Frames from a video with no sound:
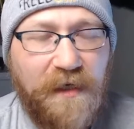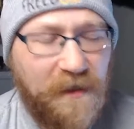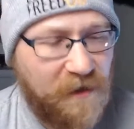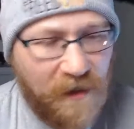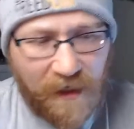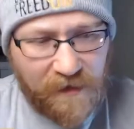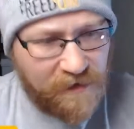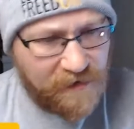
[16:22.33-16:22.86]

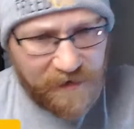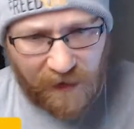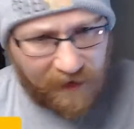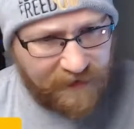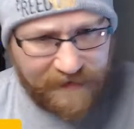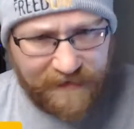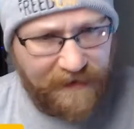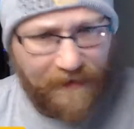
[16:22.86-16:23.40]

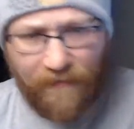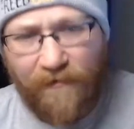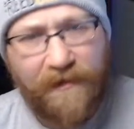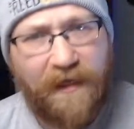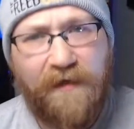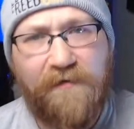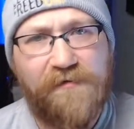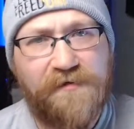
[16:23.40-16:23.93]
Not
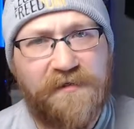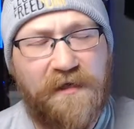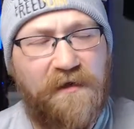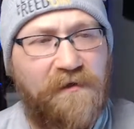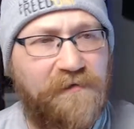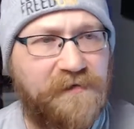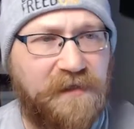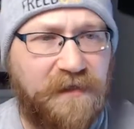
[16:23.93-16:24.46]
segregate
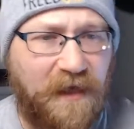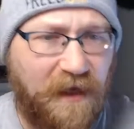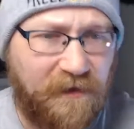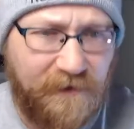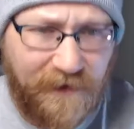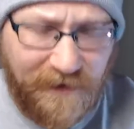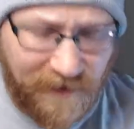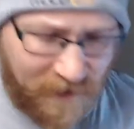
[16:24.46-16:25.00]
ourselves and
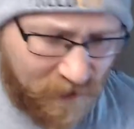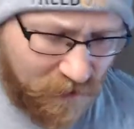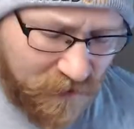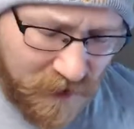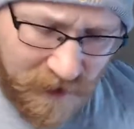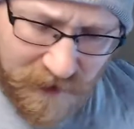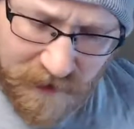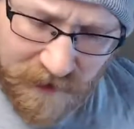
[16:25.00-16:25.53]
not like,
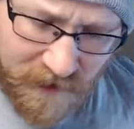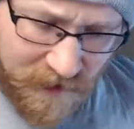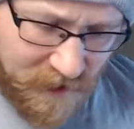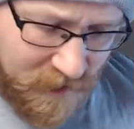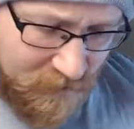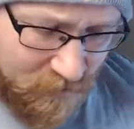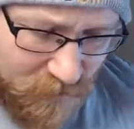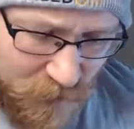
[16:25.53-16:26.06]

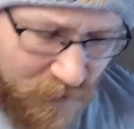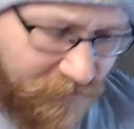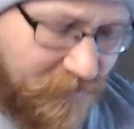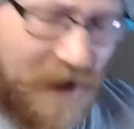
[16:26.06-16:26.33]
move